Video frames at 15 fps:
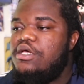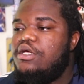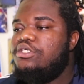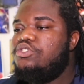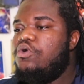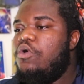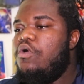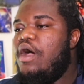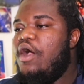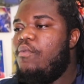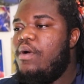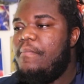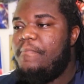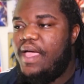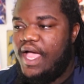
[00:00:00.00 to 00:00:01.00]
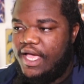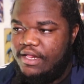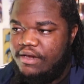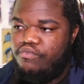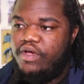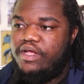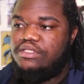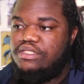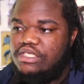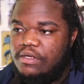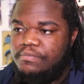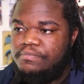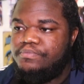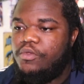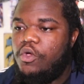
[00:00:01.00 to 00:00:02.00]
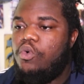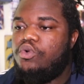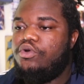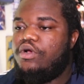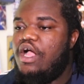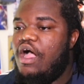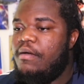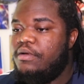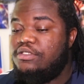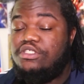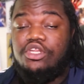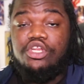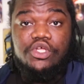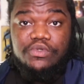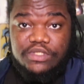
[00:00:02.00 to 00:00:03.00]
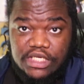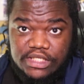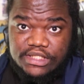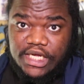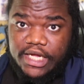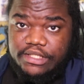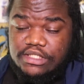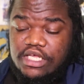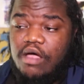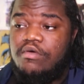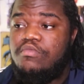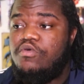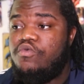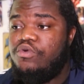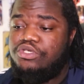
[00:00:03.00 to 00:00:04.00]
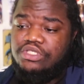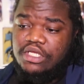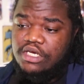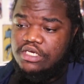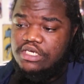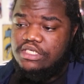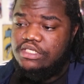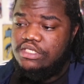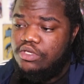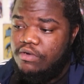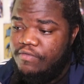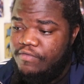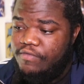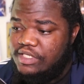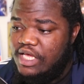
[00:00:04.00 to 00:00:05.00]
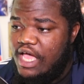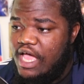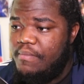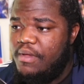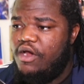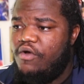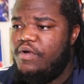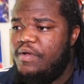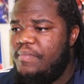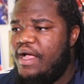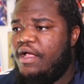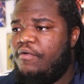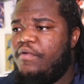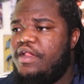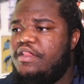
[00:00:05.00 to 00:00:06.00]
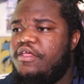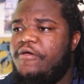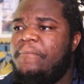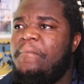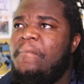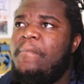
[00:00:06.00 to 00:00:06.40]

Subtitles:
So I went back and read some older comics, the new Teen Titans comic book, which is on the DC Universe app. And I went back and read there.